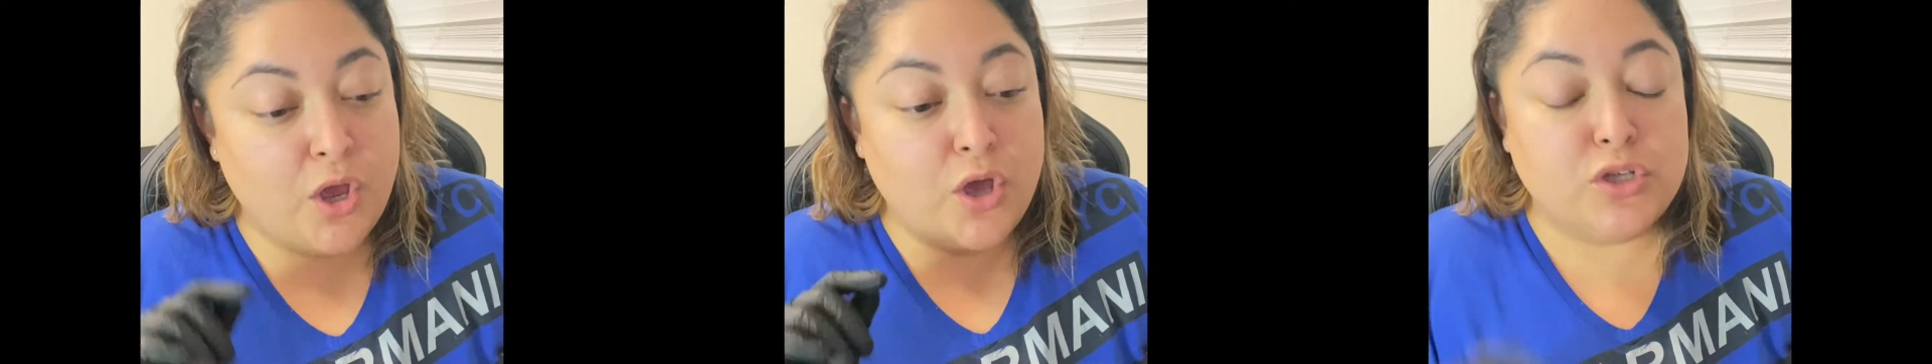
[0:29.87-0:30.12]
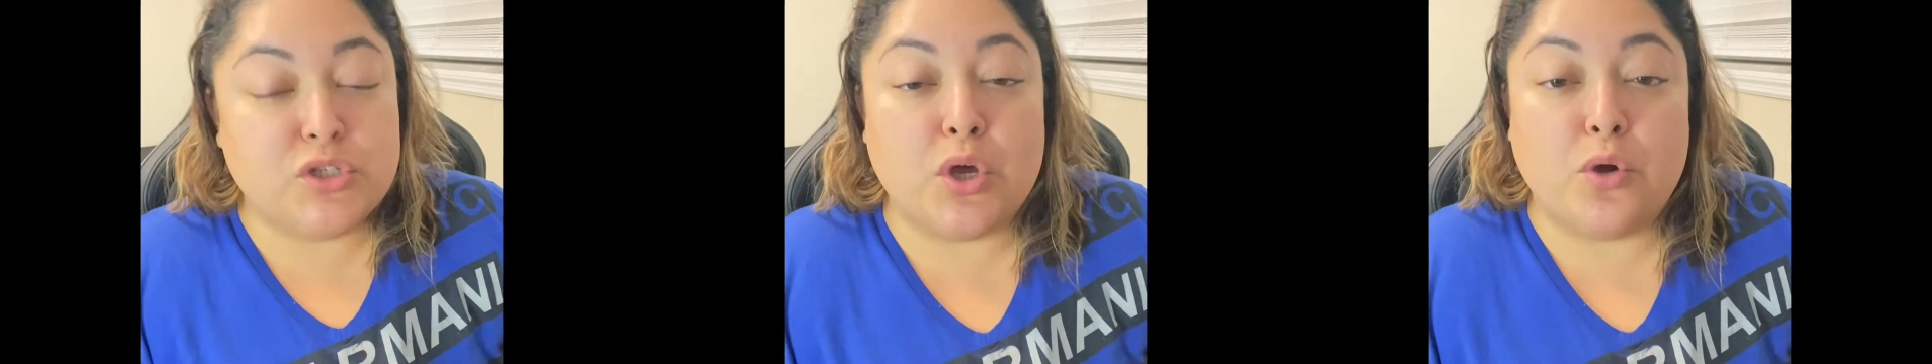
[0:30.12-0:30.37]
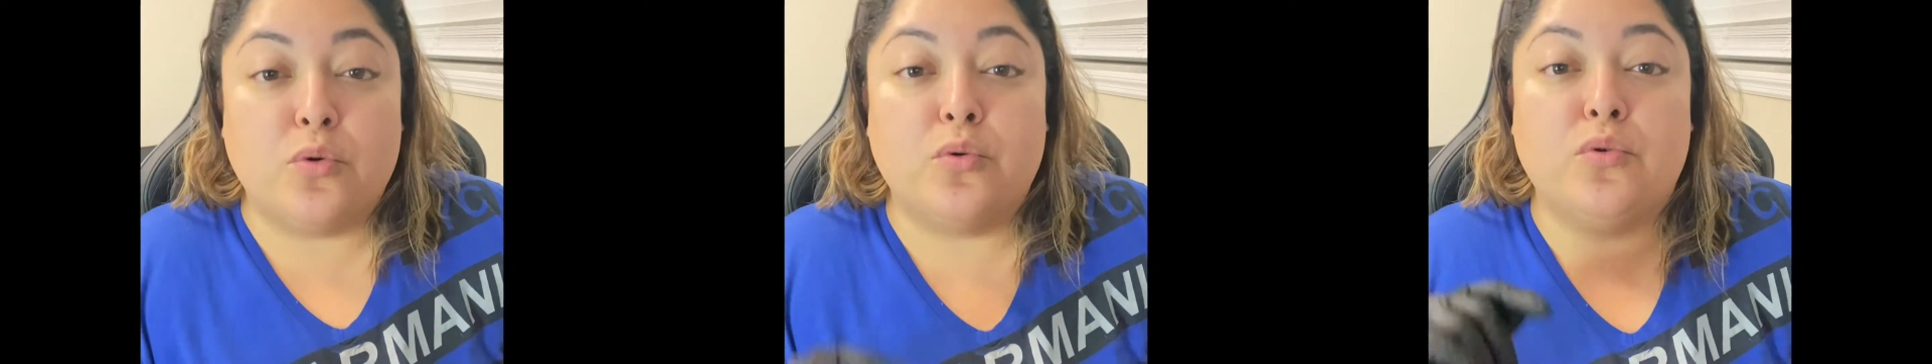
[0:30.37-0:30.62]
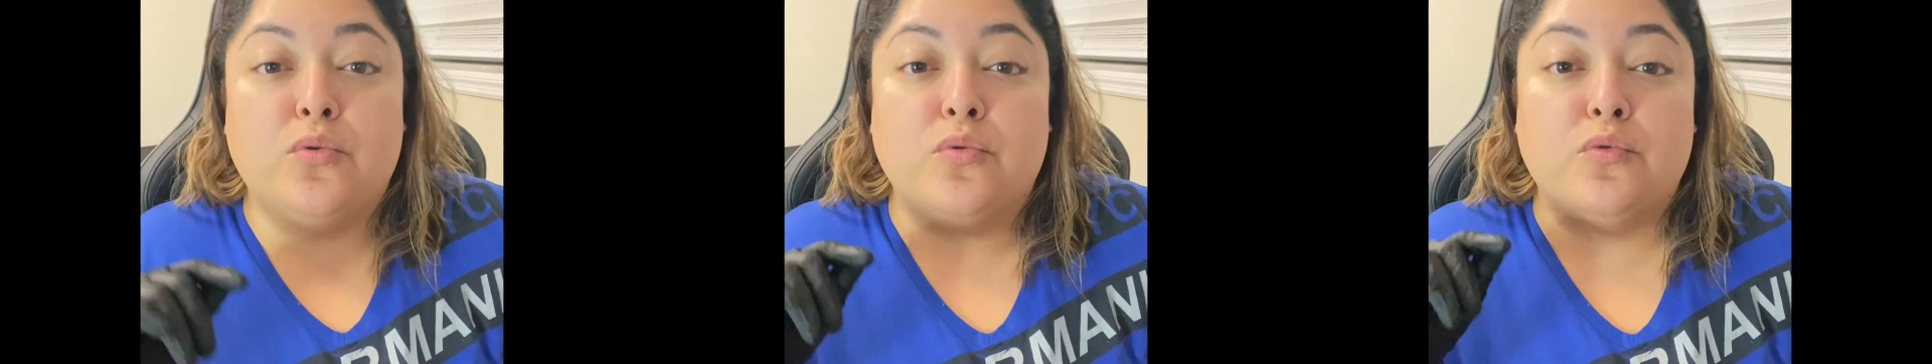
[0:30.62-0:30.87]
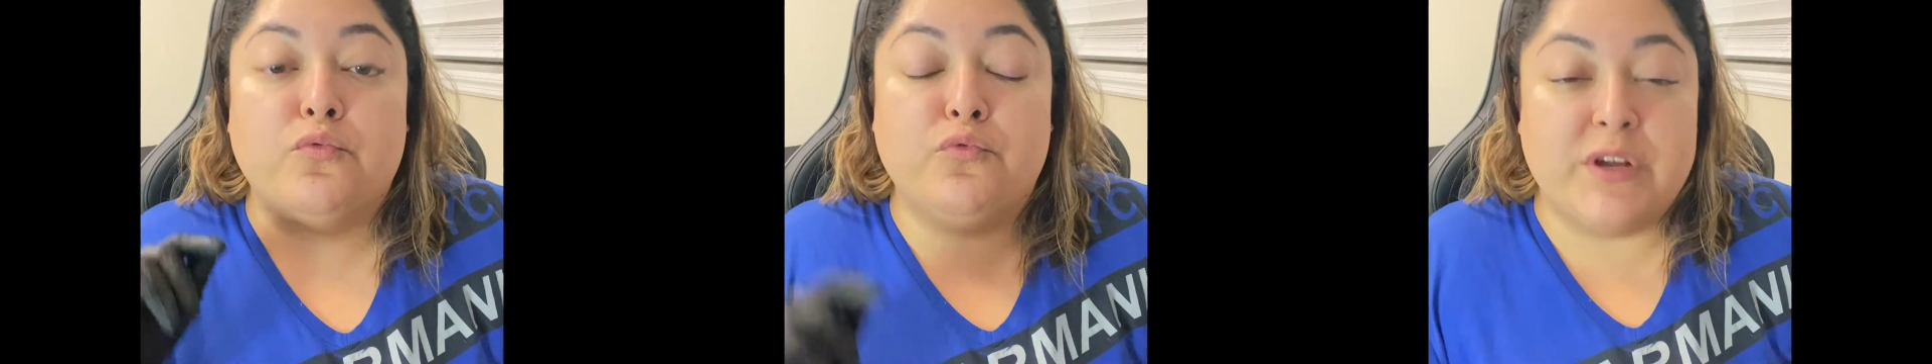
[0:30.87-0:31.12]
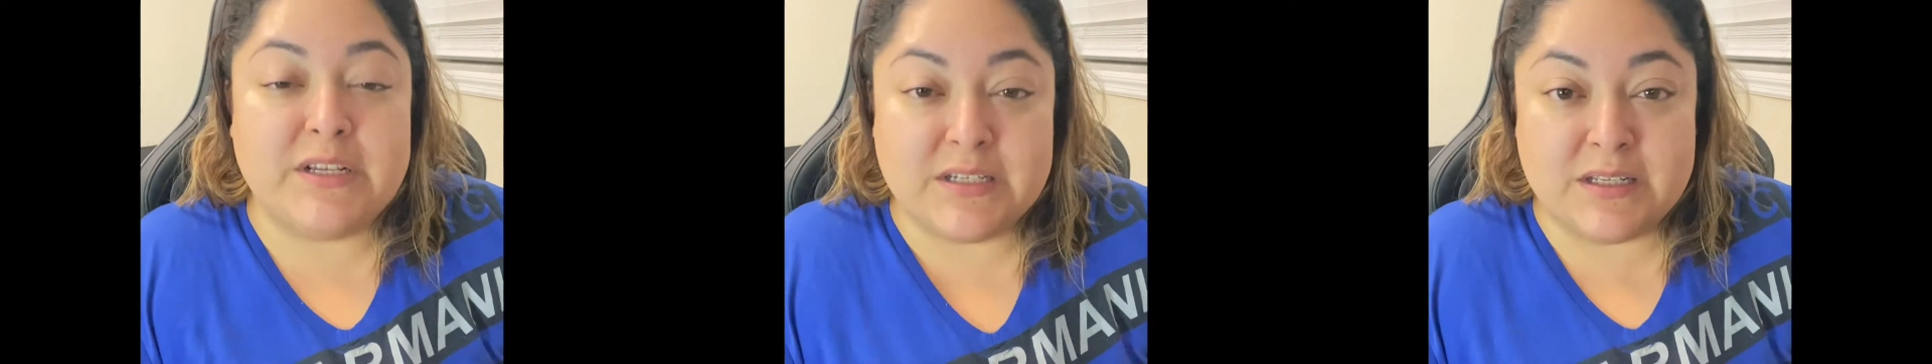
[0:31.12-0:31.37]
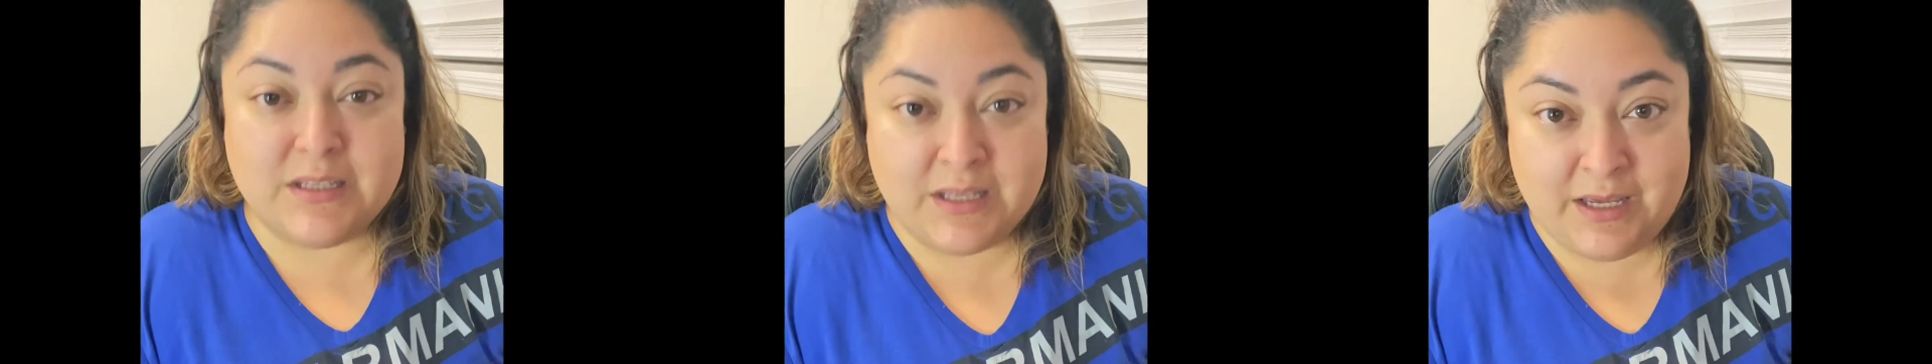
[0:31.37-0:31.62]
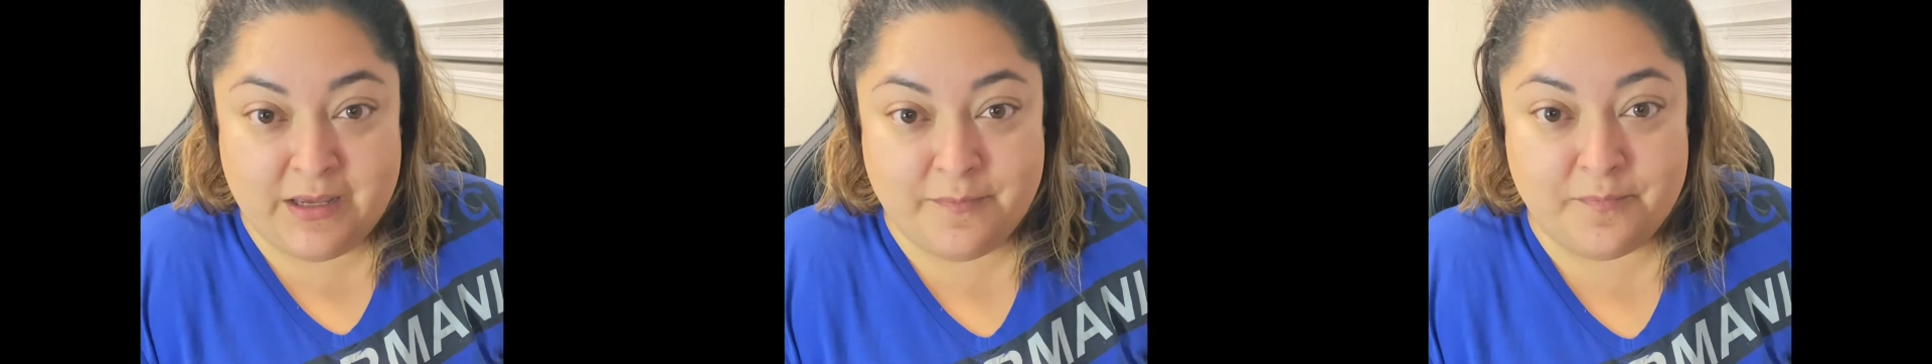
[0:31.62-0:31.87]
So
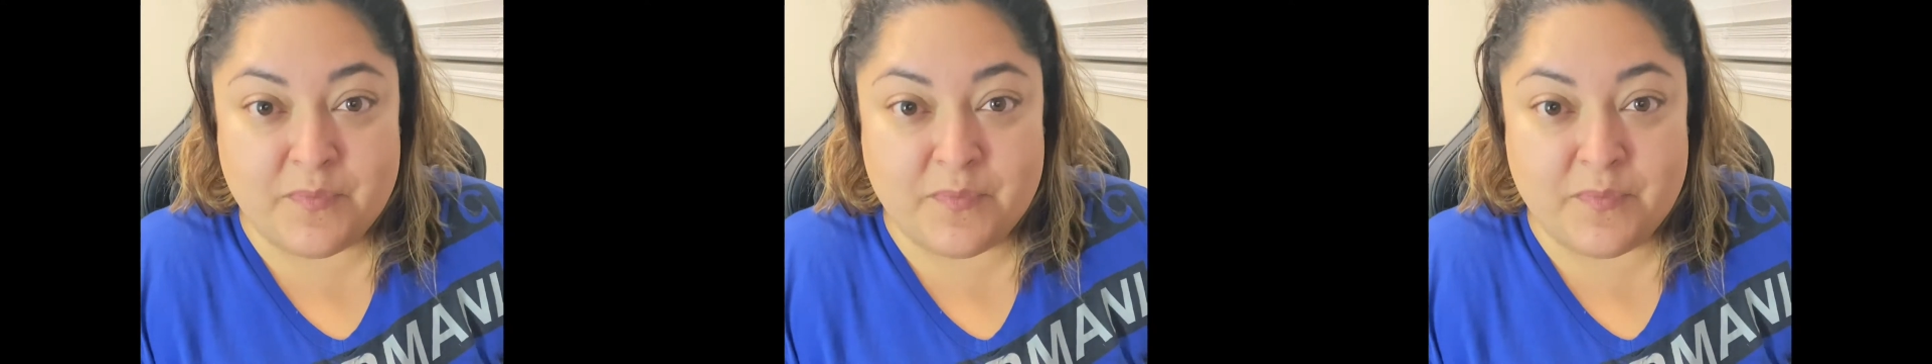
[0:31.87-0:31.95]
recently